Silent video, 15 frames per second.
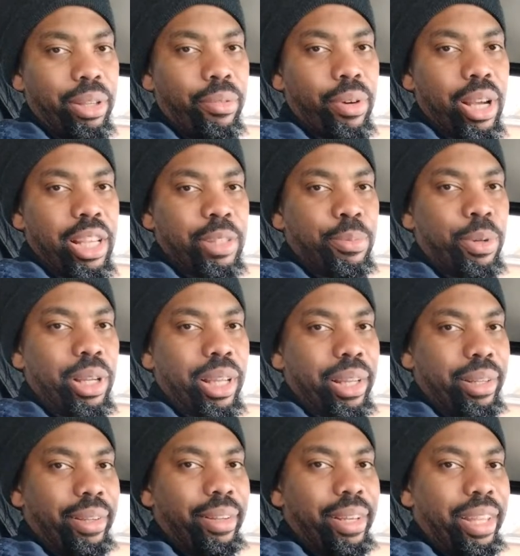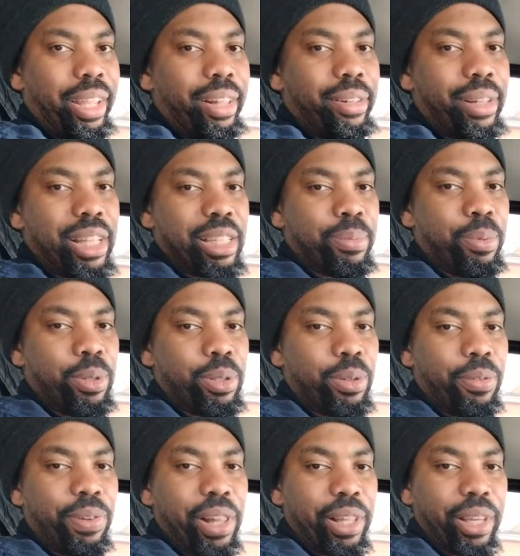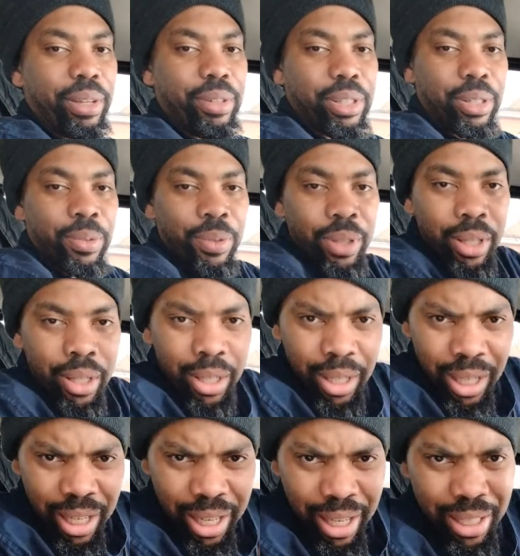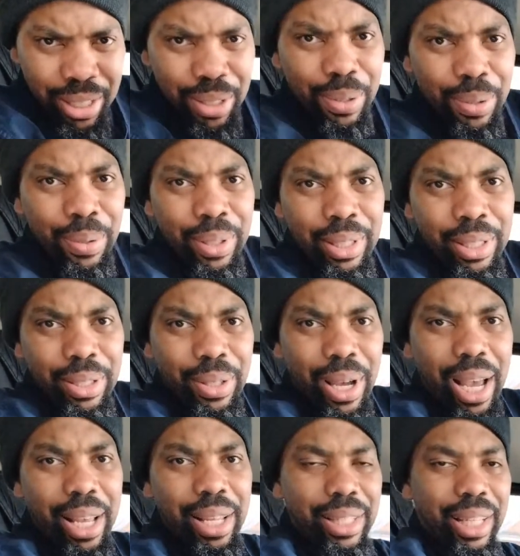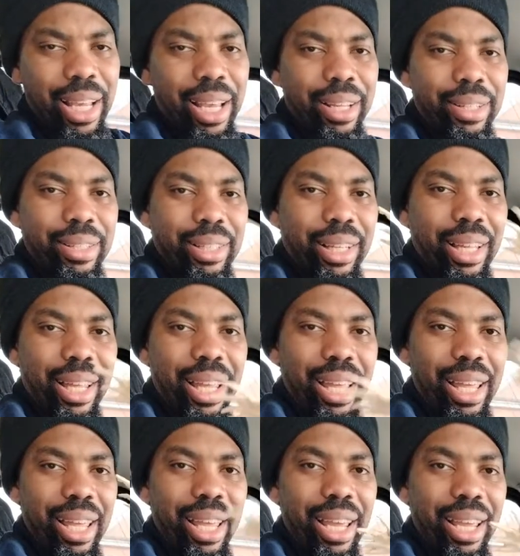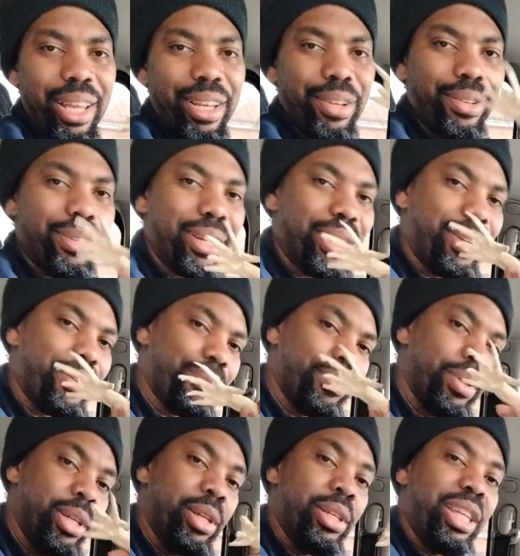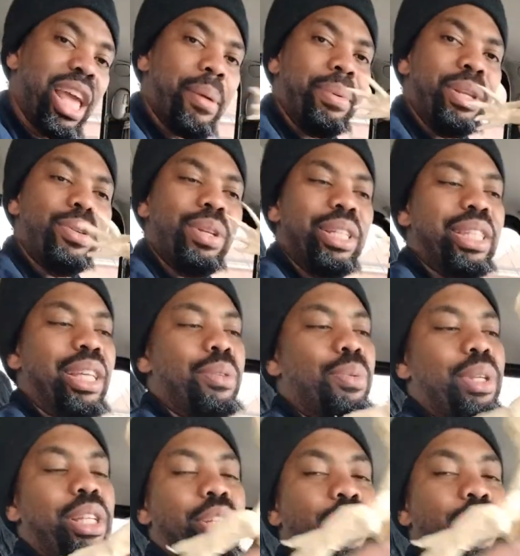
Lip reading: Ra. He's more like an eagle as opposed to a falcon. So hi, say hi. How you doing? How you doing? Yeah, I've been doing this thing with the